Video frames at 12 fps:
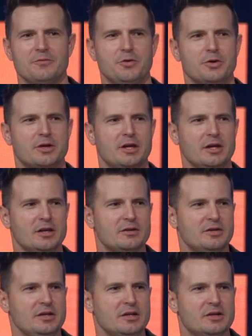If you're a kid, a
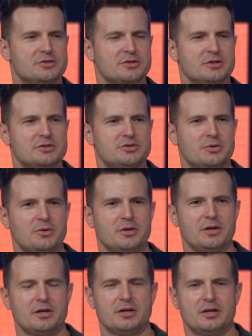teenager,
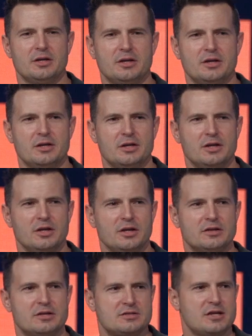enjoy
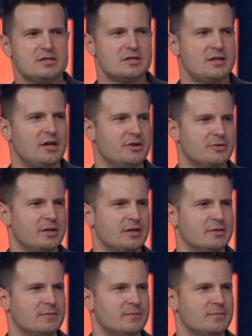the season that you're
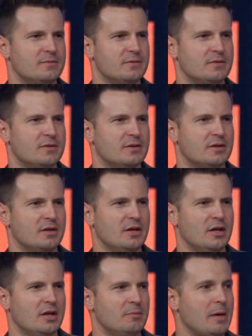in.
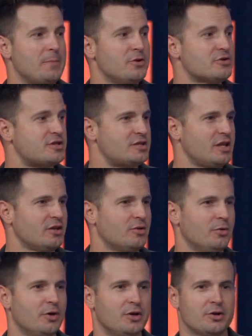Maybe you're
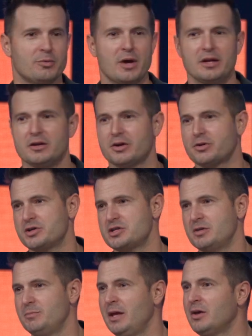single and you're ready to
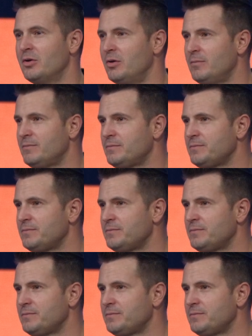Christian mingle.